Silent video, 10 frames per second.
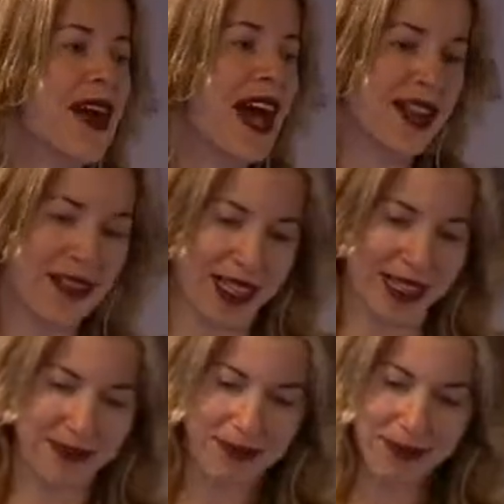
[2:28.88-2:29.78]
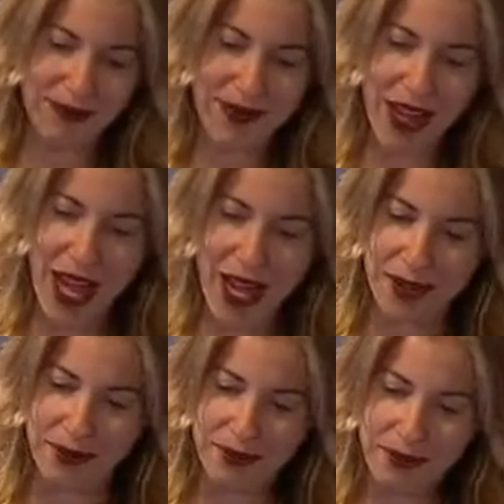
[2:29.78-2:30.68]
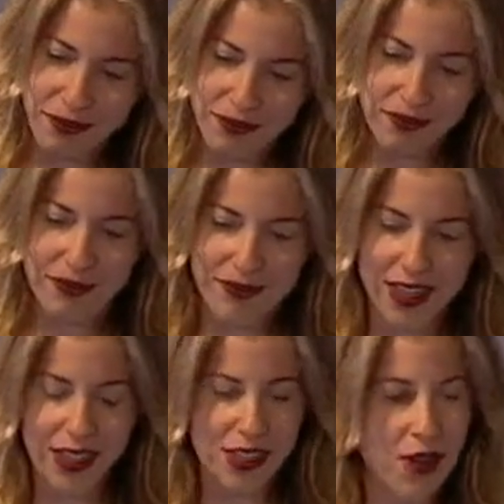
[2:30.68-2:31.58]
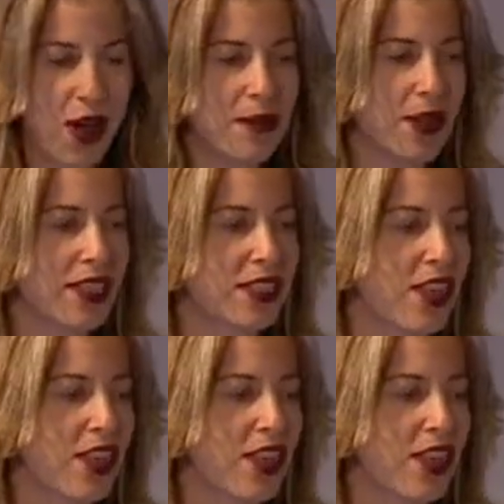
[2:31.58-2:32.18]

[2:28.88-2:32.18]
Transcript: Anyways, um, so I'm going to